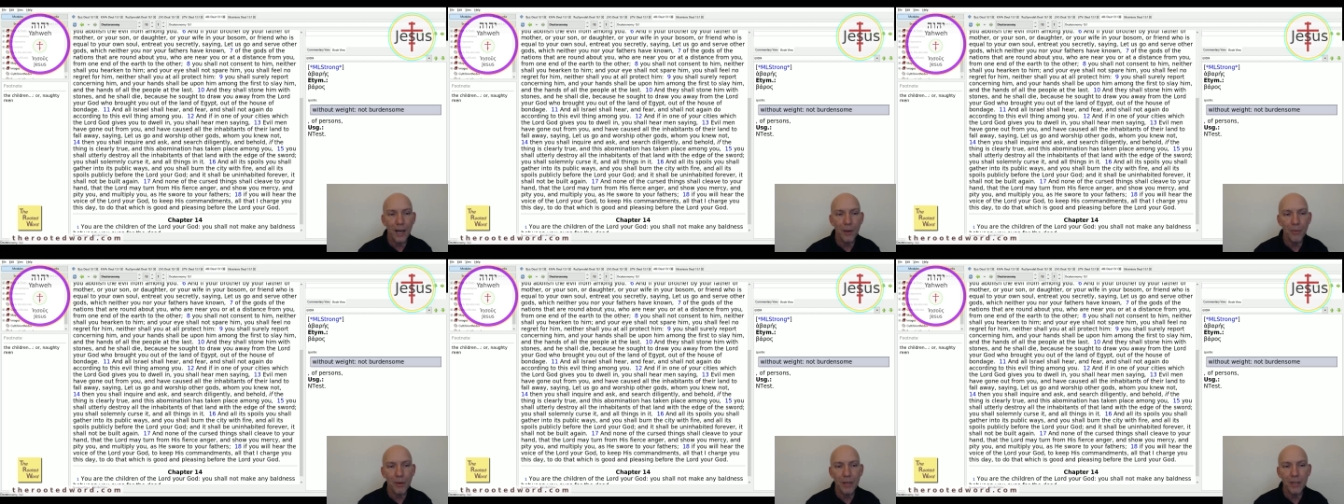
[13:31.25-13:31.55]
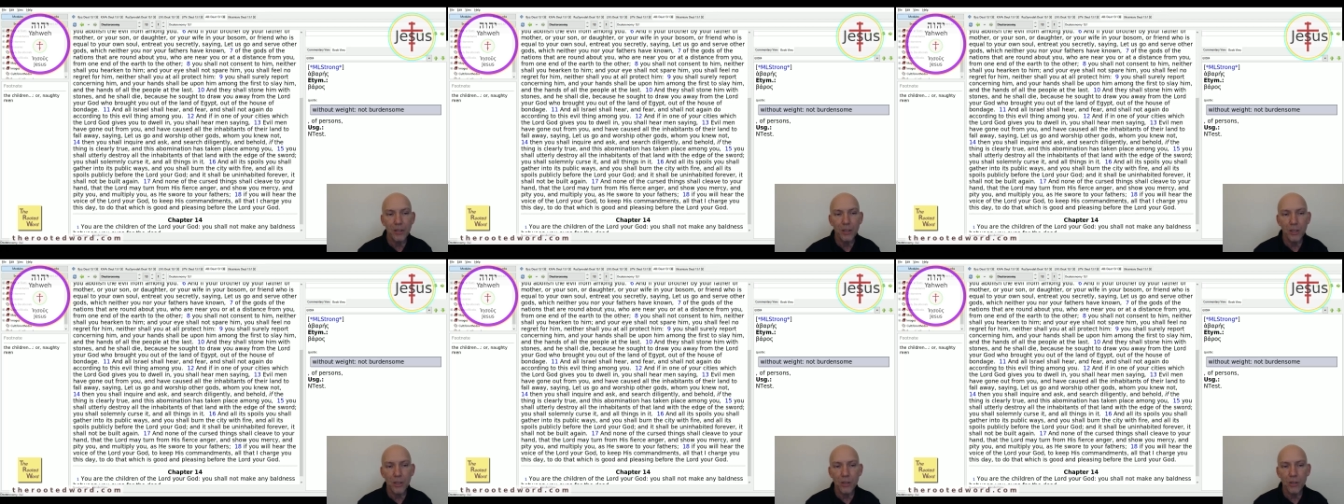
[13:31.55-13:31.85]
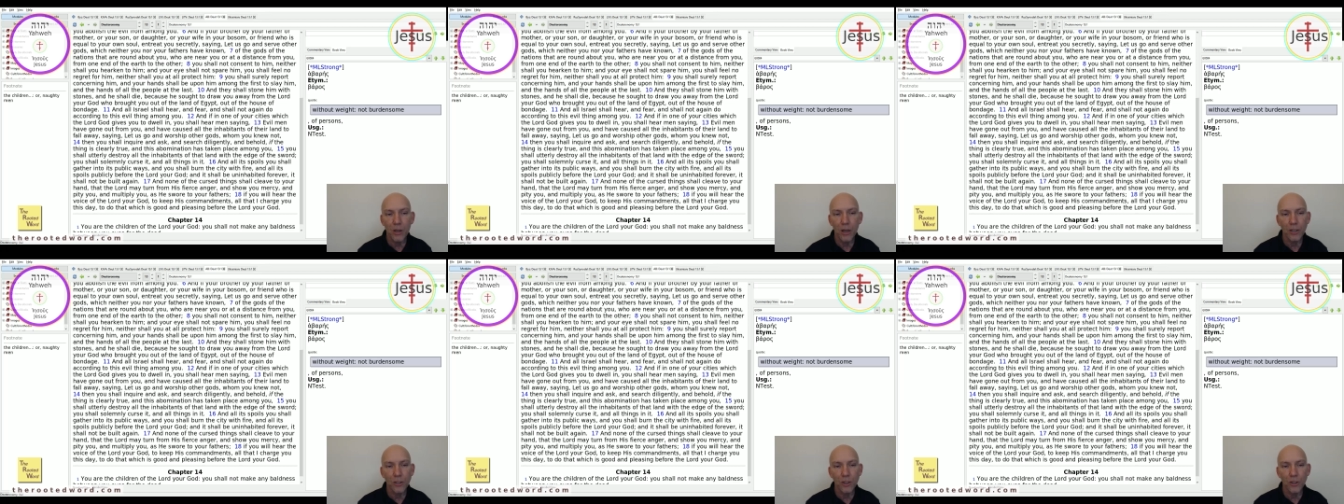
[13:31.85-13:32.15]
because he
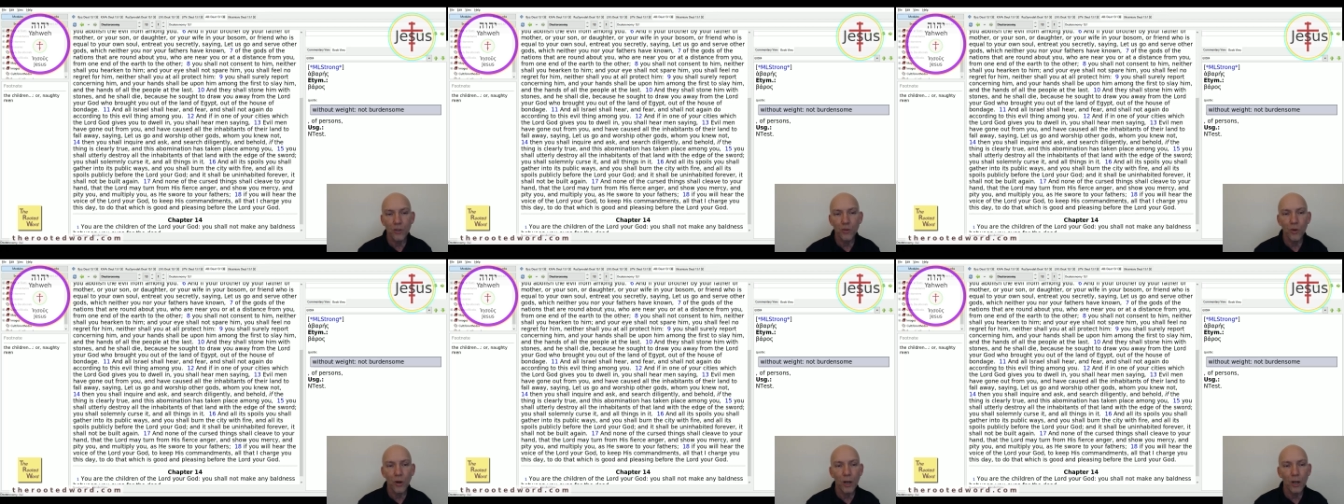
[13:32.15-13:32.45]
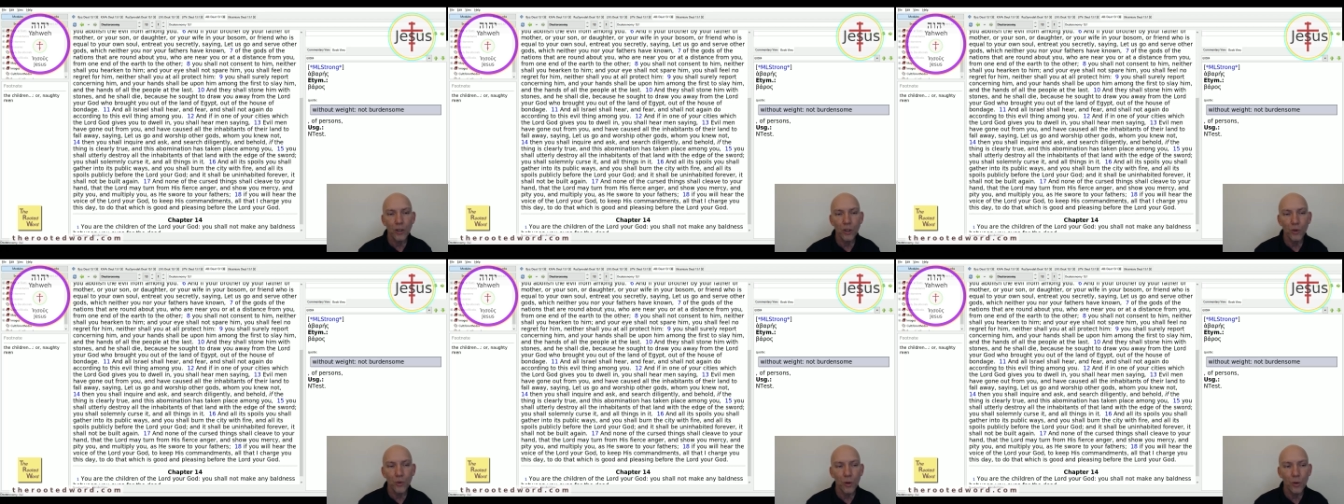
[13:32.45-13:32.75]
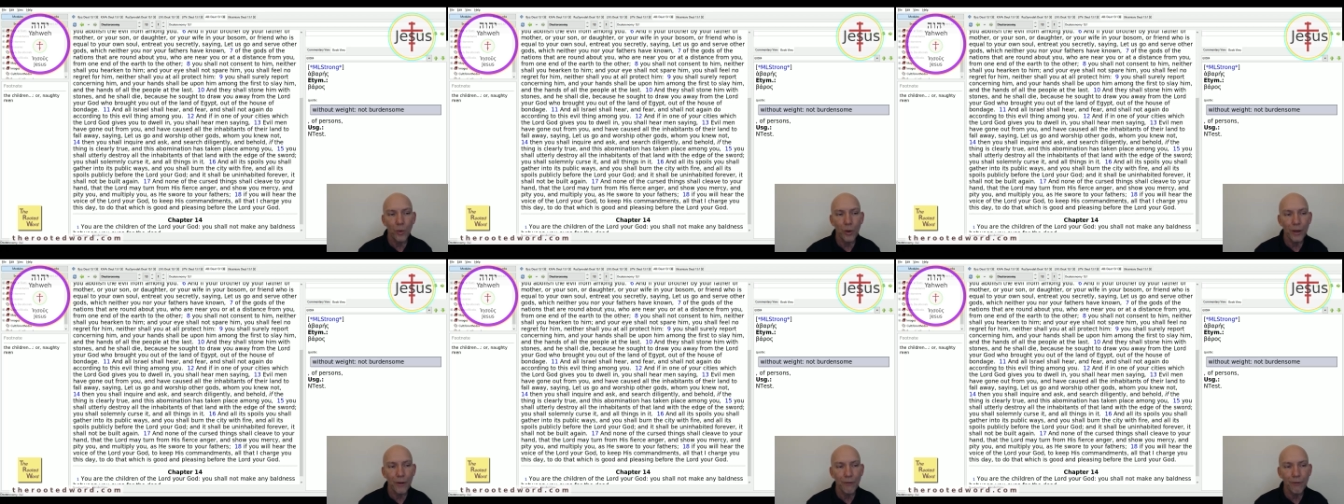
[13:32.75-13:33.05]
sought to draw you
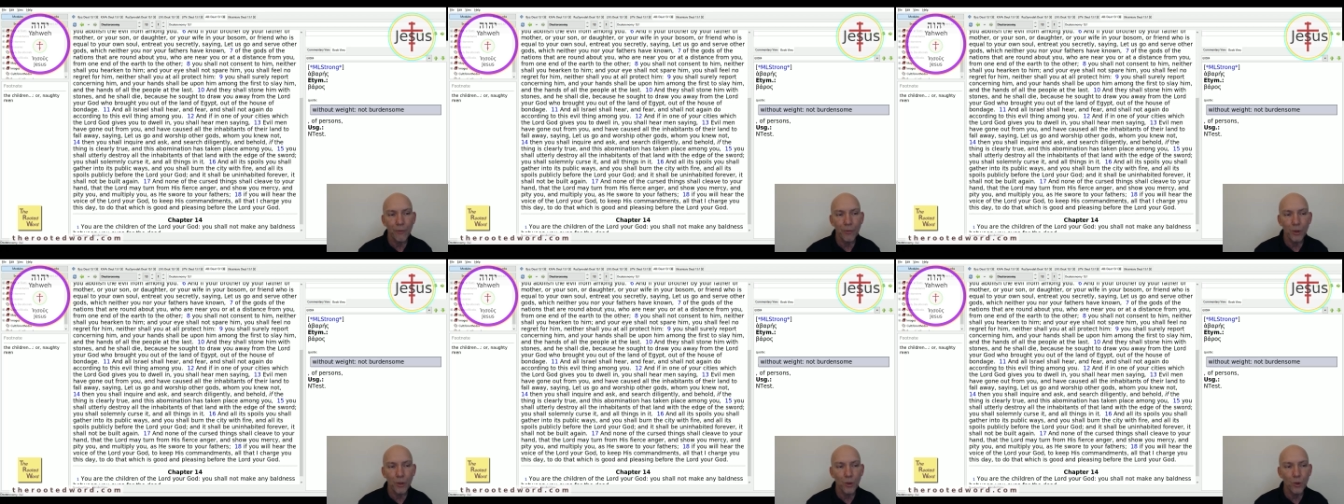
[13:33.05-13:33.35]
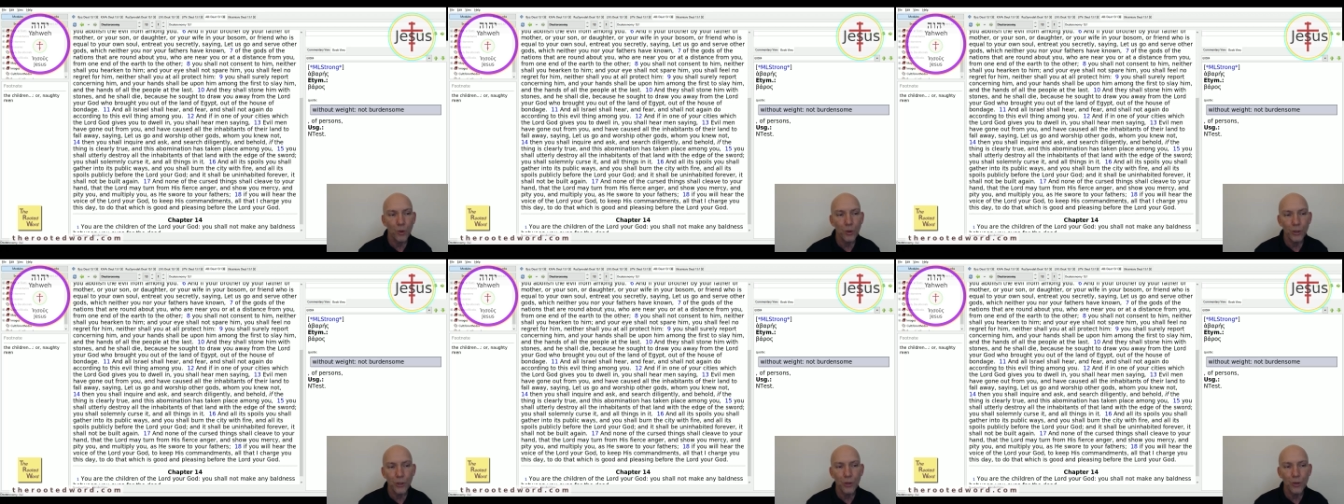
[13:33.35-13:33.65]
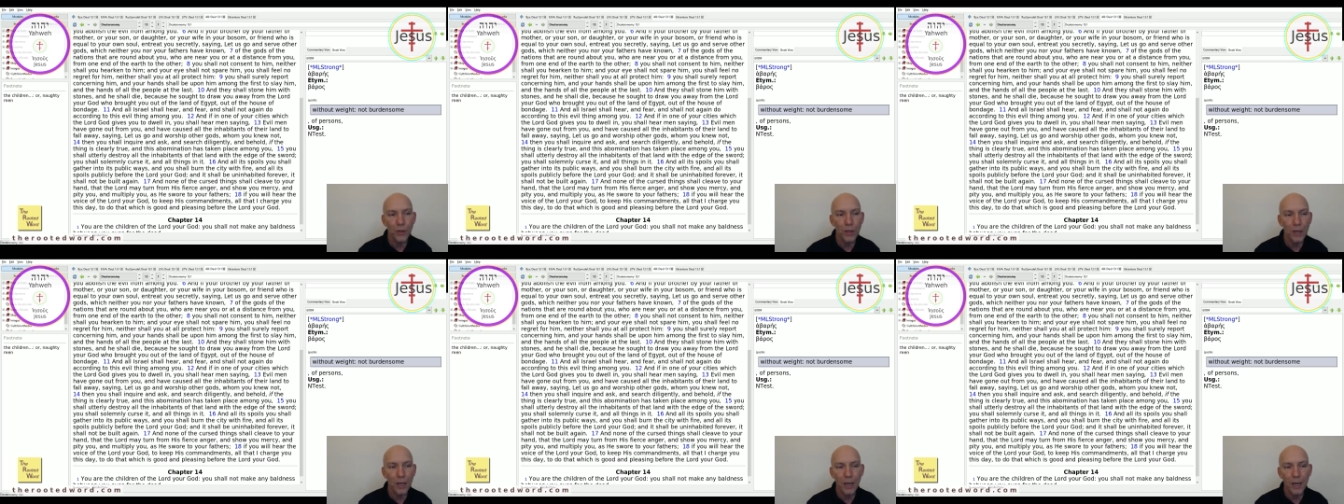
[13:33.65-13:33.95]
away from the Lord
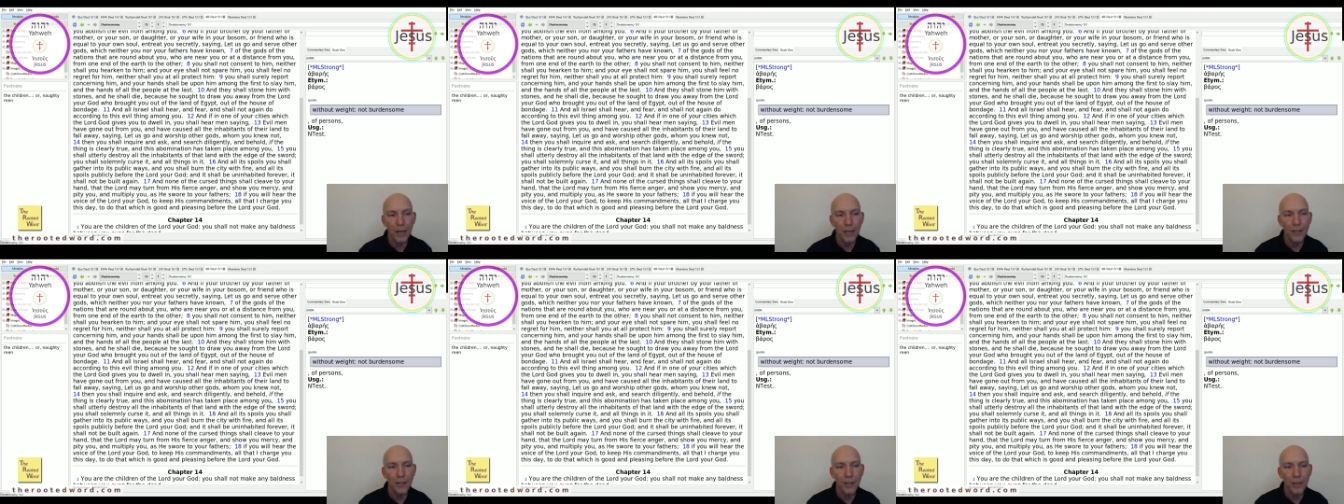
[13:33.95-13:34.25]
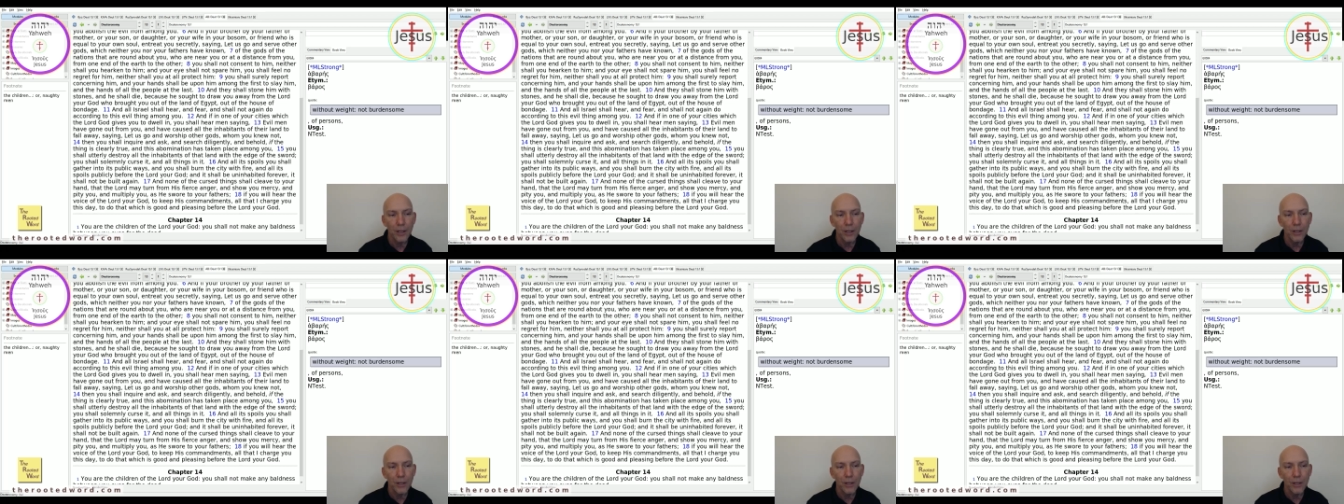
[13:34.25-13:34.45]
your God,